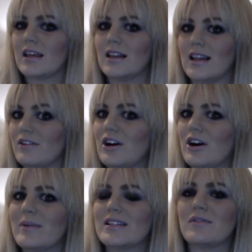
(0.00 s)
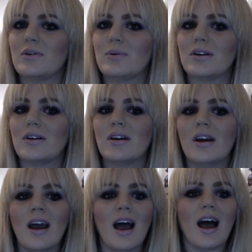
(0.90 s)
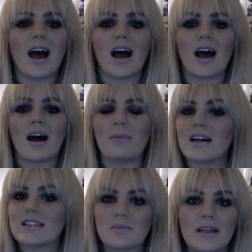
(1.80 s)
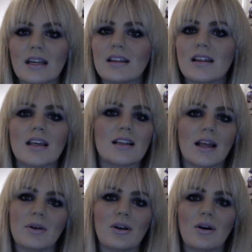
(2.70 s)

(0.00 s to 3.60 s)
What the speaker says: leave a comment if you want to ask me anything, let me